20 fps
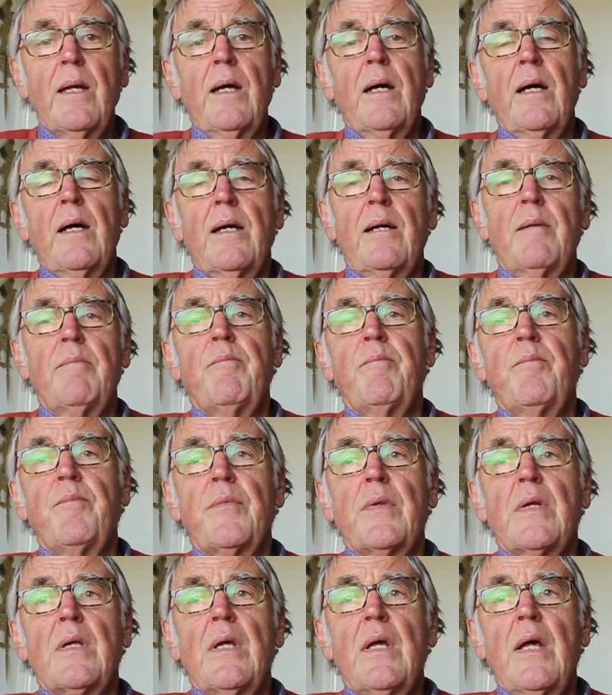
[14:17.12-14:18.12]

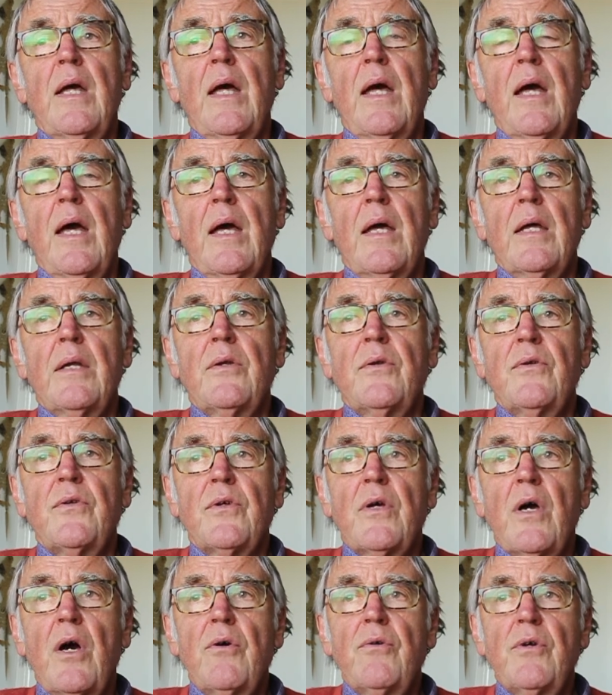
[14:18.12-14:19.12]
And
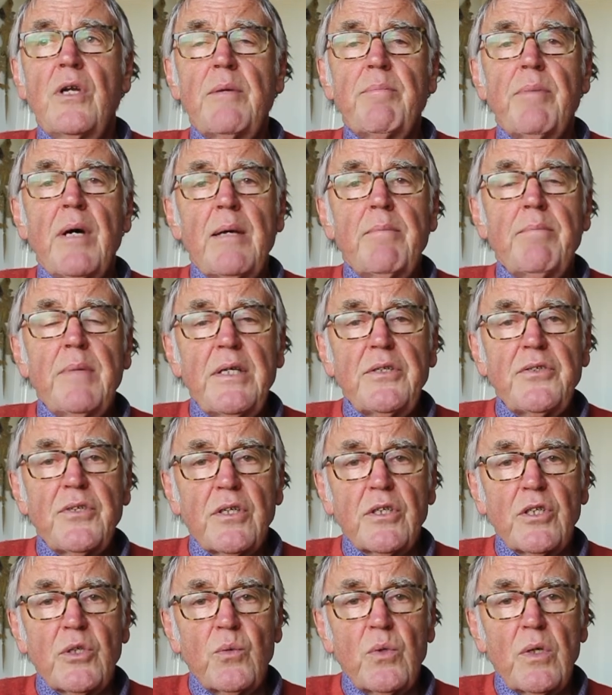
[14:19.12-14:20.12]
only by
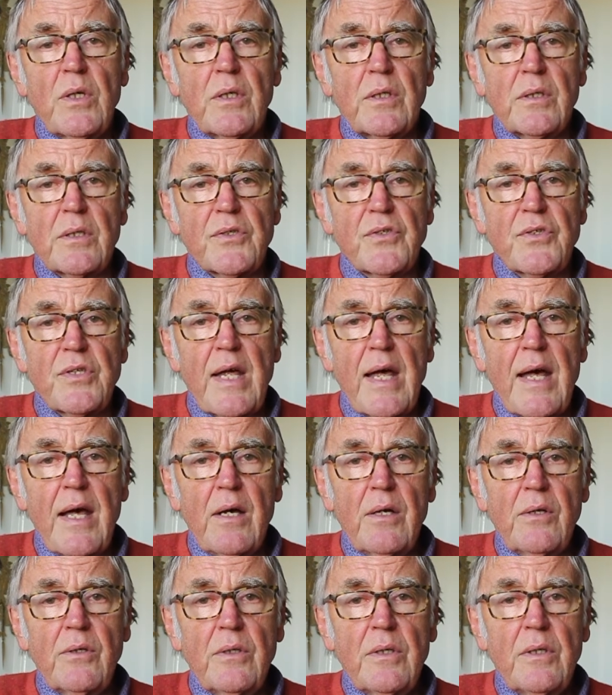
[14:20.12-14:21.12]
meeting the world as
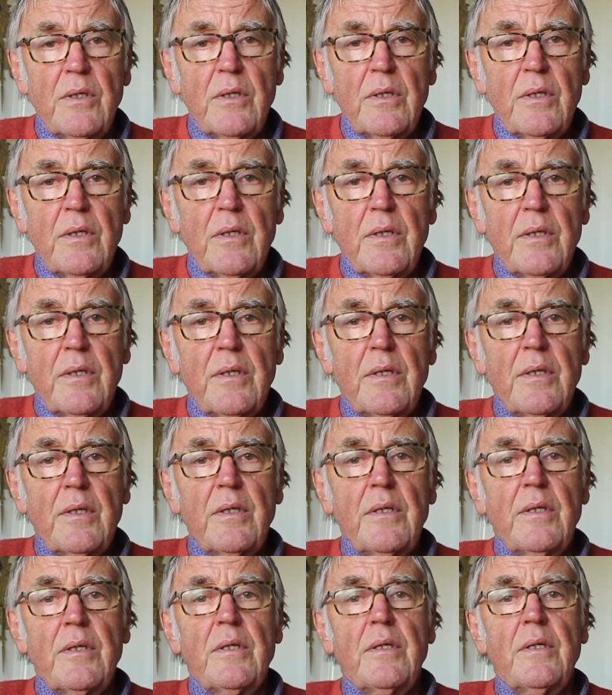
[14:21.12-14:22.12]
thou,
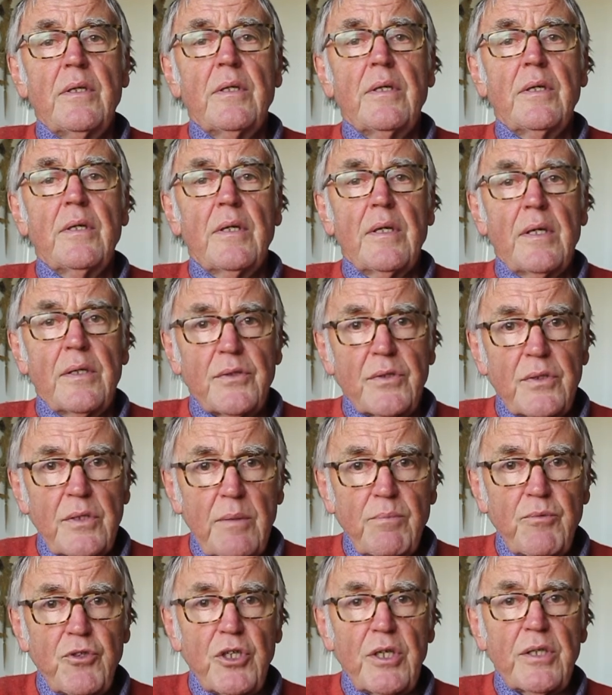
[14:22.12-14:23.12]
as
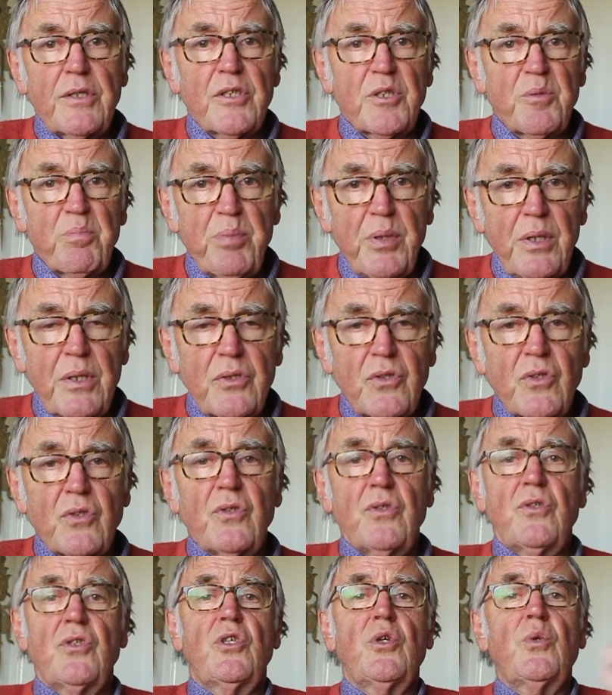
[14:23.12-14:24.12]
subject, as
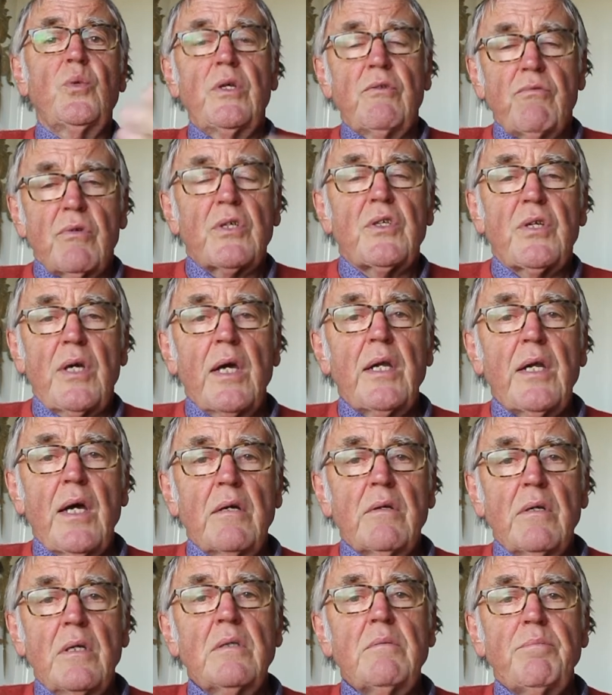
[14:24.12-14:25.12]
person, do we retain
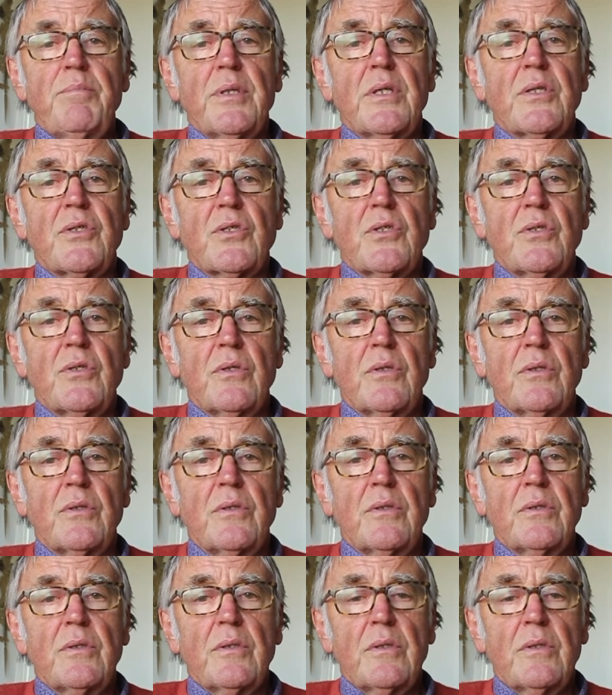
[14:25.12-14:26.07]
our own personhood.